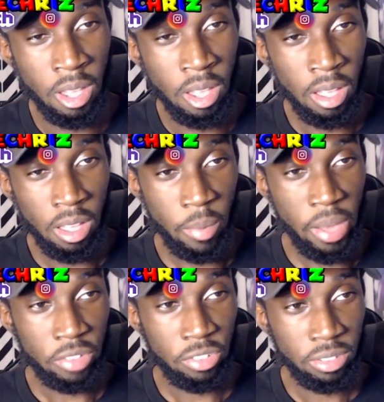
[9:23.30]

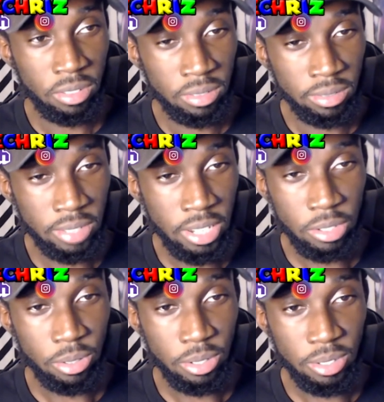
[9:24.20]
Imagine. I ain't
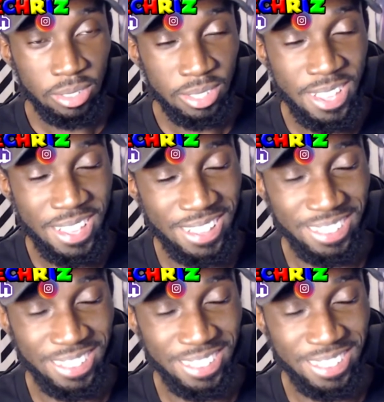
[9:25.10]
going there.